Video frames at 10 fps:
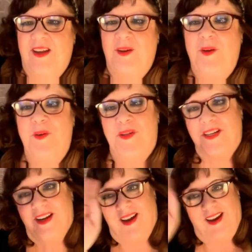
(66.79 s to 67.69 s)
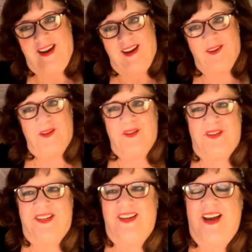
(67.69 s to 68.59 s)
Hoot. Hey,
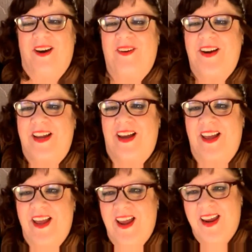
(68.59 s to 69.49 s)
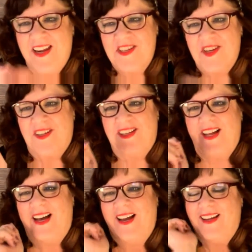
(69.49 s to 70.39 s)
Hoot. How are you? Angel,
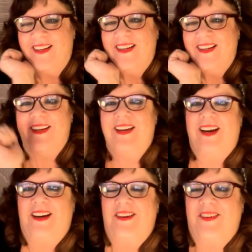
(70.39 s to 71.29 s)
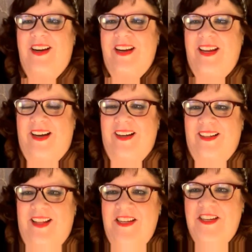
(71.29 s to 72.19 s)
hi, honey. How are you?
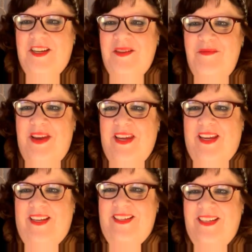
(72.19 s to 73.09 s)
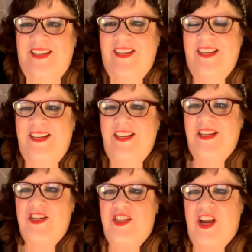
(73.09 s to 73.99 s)
Glad you could make it.
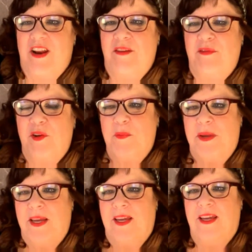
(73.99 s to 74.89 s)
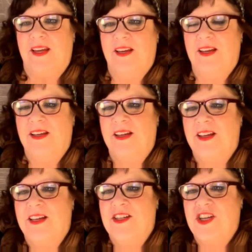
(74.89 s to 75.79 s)
Jennifer P.
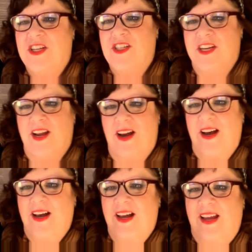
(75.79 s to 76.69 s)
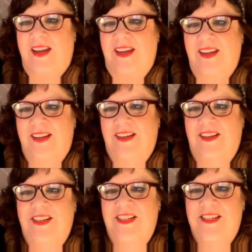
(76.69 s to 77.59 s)
Gigi, hi.
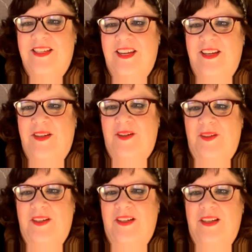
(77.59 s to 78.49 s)
Good to see you.